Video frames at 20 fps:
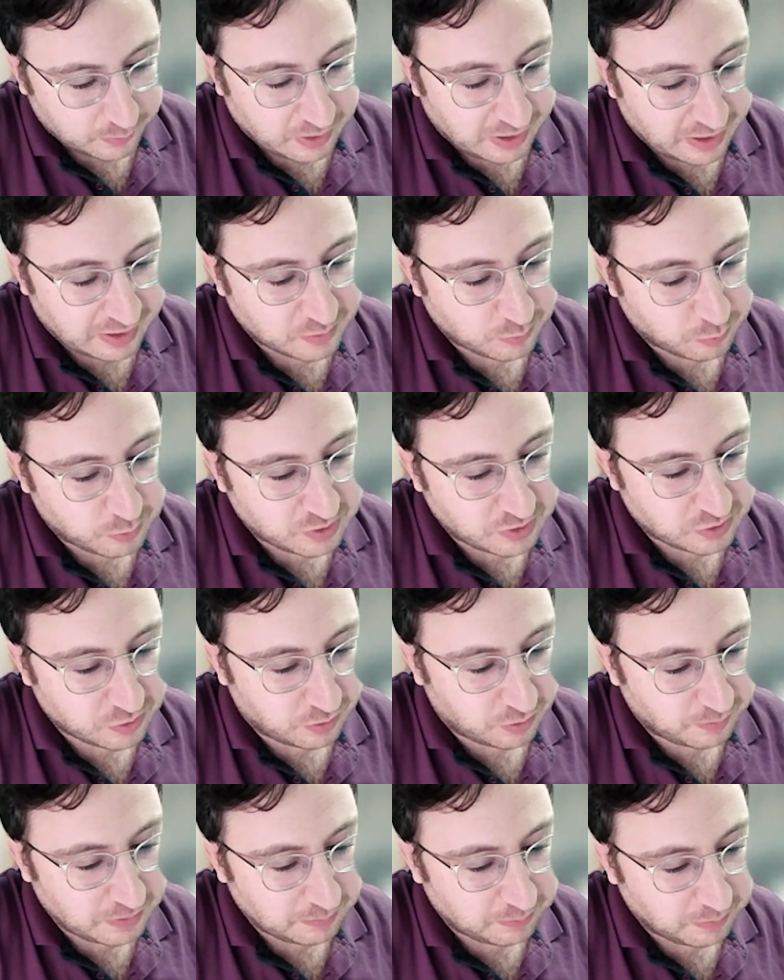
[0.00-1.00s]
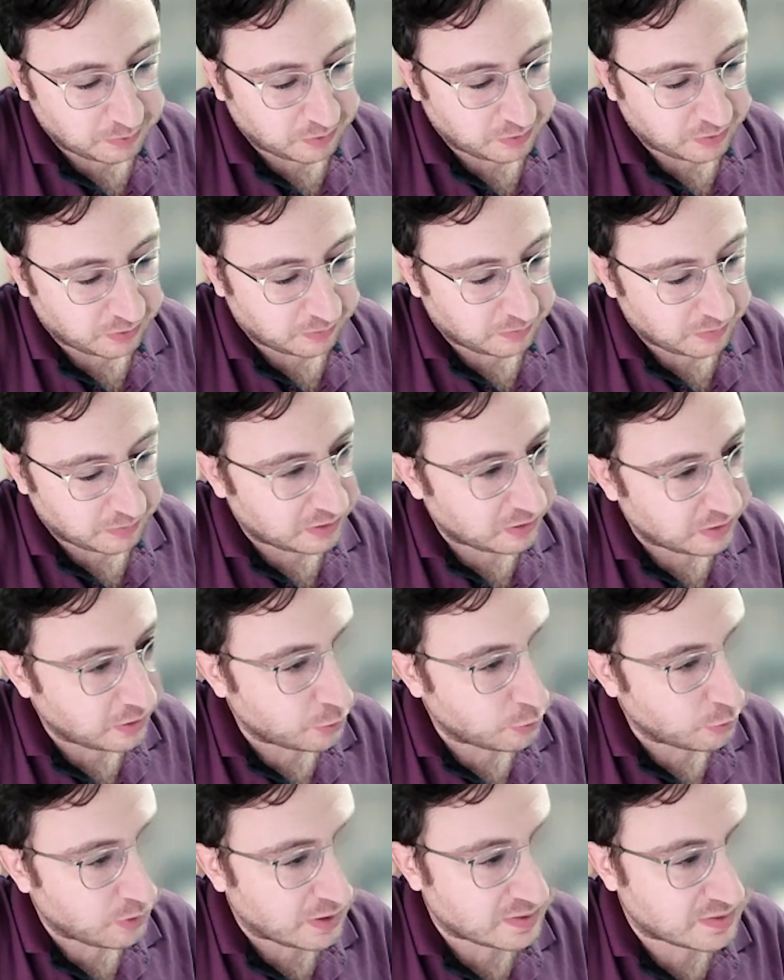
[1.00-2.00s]
we saw people in the
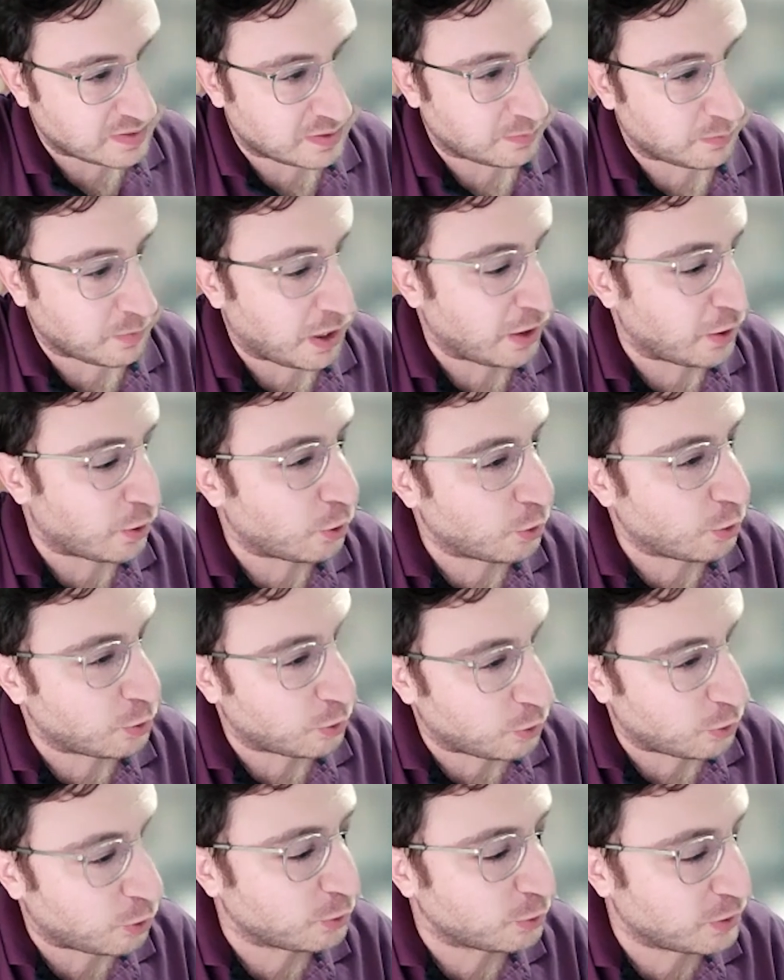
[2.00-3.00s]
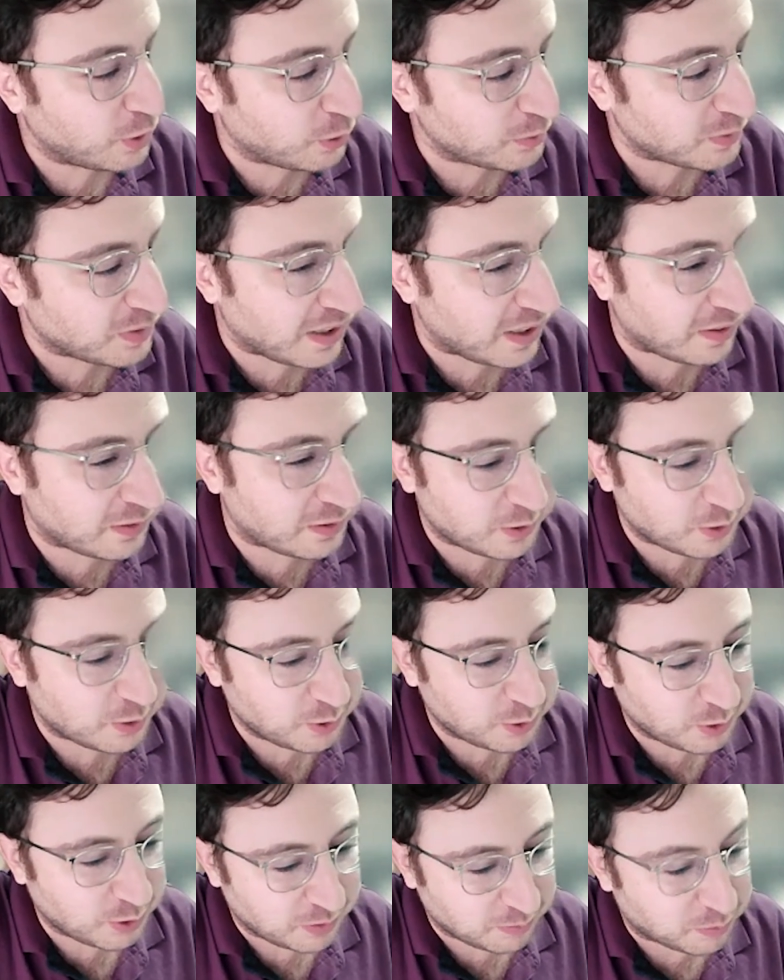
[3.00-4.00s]
US in my old hometown in New York,